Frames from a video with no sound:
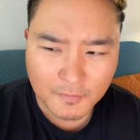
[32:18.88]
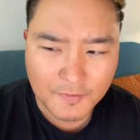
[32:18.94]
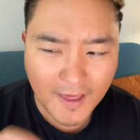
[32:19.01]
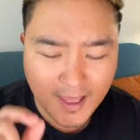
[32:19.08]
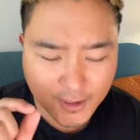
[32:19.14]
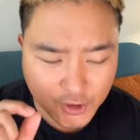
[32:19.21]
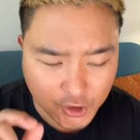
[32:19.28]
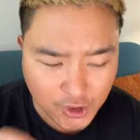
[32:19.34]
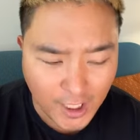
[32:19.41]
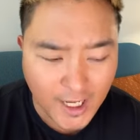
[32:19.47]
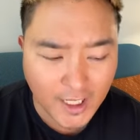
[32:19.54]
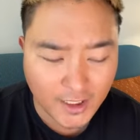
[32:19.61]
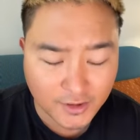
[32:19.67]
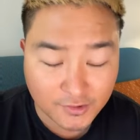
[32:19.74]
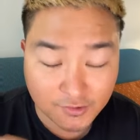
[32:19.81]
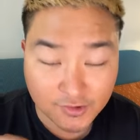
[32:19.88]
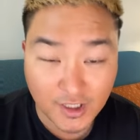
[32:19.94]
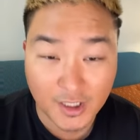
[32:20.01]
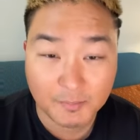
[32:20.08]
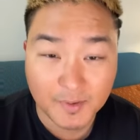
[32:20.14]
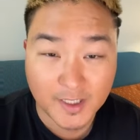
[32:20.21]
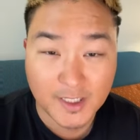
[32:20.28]
that change is
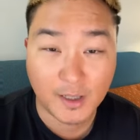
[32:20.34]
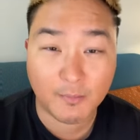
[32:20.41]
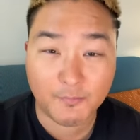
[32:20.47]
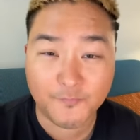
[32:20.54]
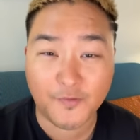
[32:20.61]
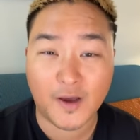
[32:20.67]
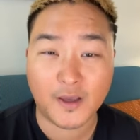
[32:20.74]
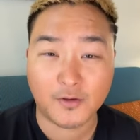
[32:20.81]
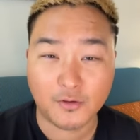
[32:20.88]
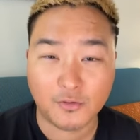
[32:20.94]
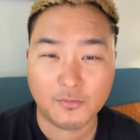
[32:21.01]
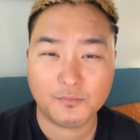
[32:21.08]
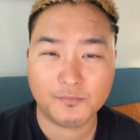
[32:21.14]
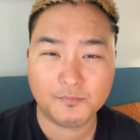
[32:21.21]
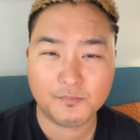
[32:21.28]
going to become final.